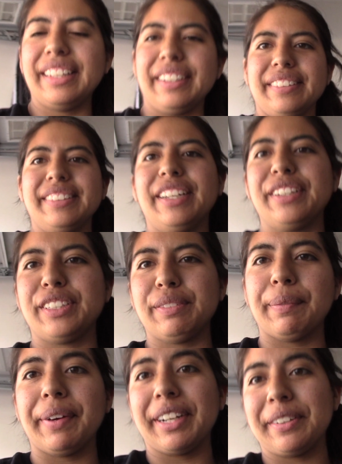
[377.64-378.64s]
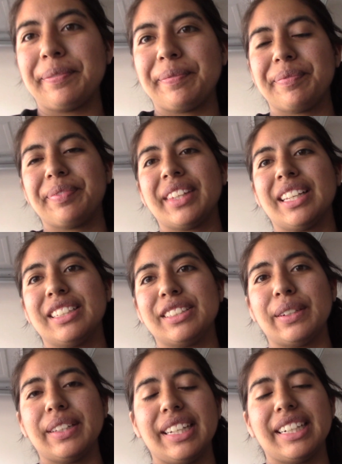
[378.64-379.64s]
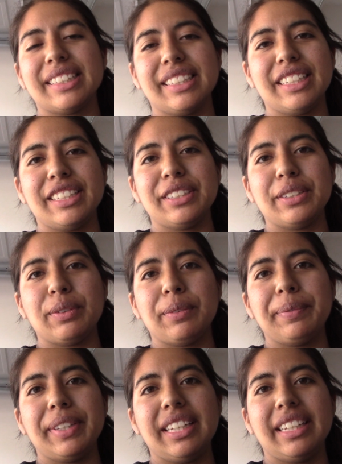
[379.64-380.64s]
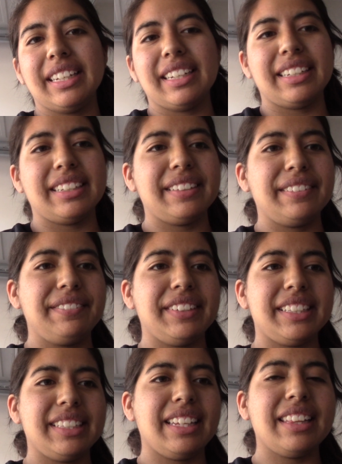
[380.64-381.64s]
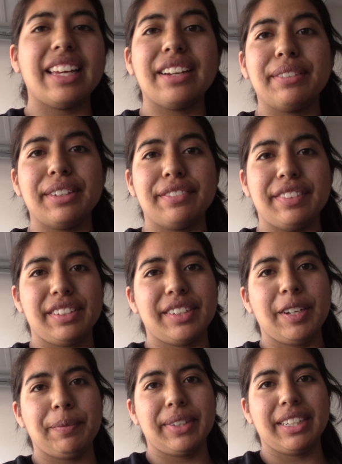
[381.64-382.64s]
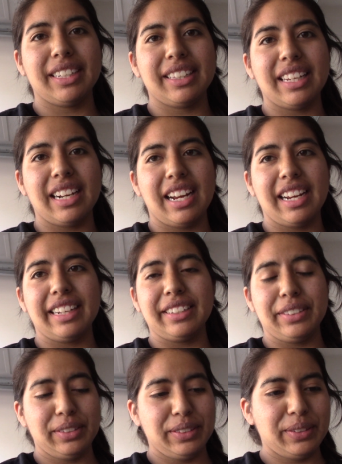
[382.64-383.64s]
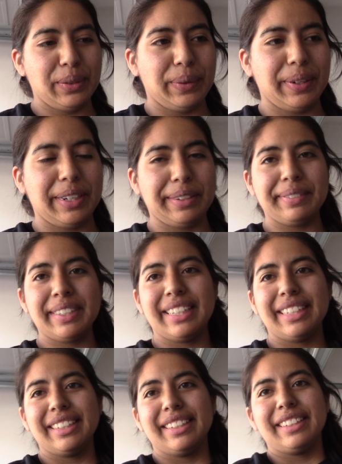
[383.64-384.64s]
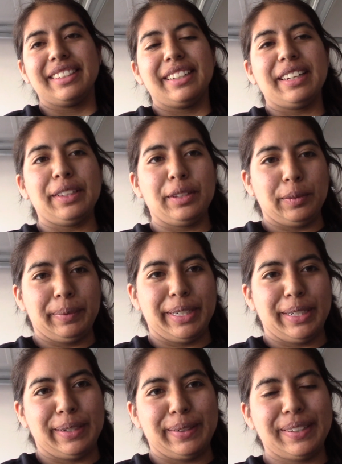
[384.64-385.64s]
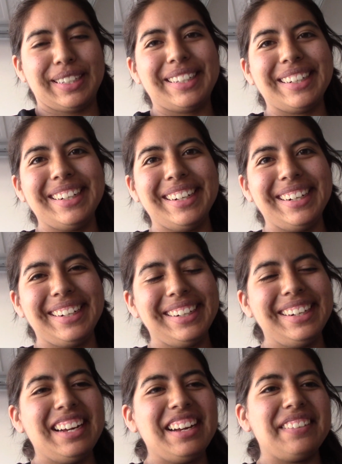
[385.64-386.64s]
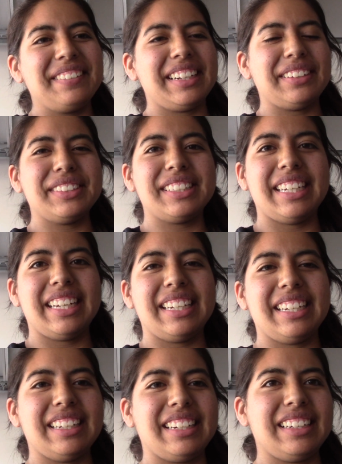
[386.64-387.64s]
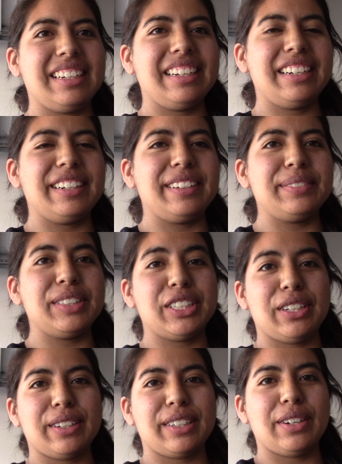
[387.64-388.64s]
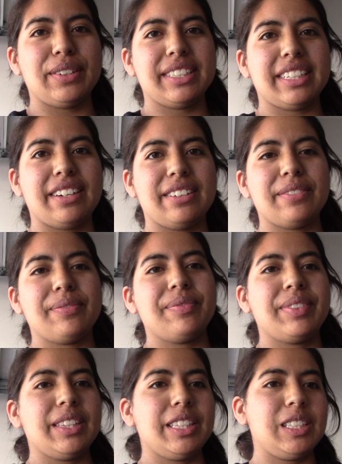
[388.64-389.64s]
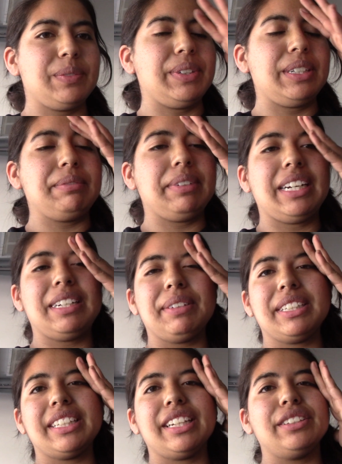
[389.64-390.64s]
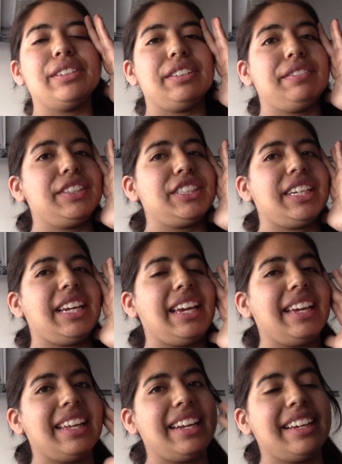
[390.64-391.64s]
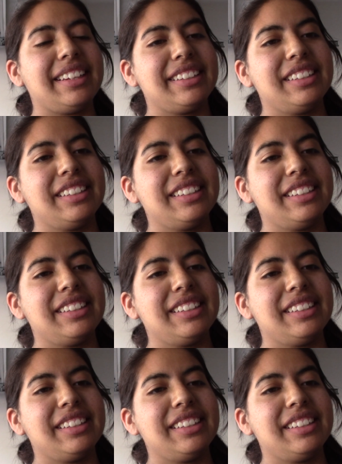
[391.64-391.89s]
There, now you can see me better. So the next thing to do will be fixing that rear fender apron that I tore up a little bit ago when I was taking the shock towers out to put my Mustang 2 conversion kit in it.